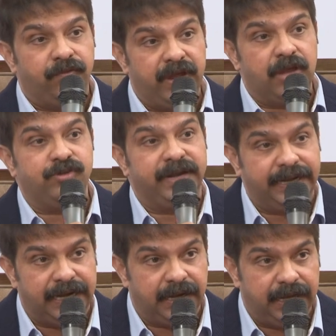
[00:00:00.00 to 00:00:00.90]
We
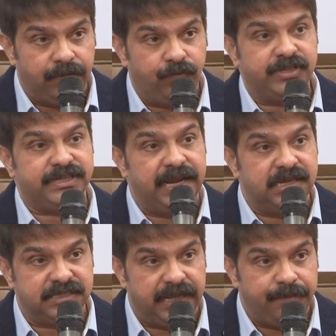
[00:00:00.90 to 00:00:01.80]
educated them, we
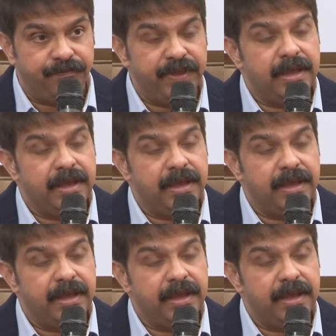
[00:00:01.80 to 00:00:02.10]
skills them,